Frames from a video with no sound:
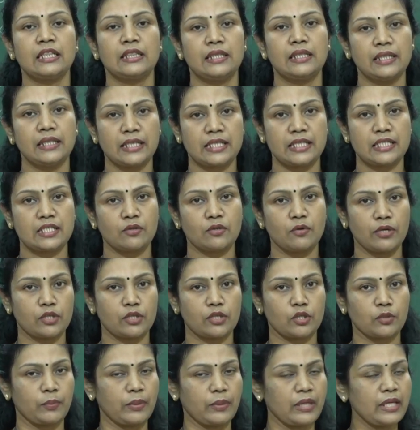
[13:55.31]
that is
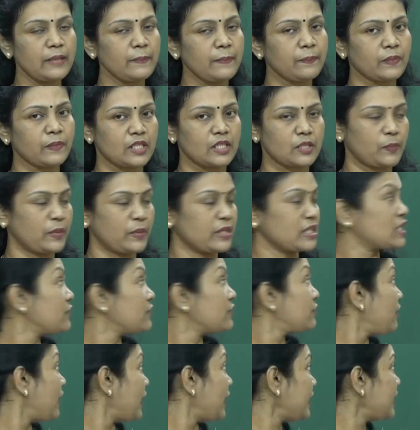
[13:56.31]
going to be
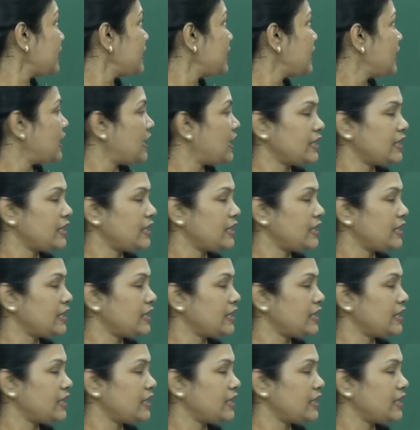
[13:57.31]
specified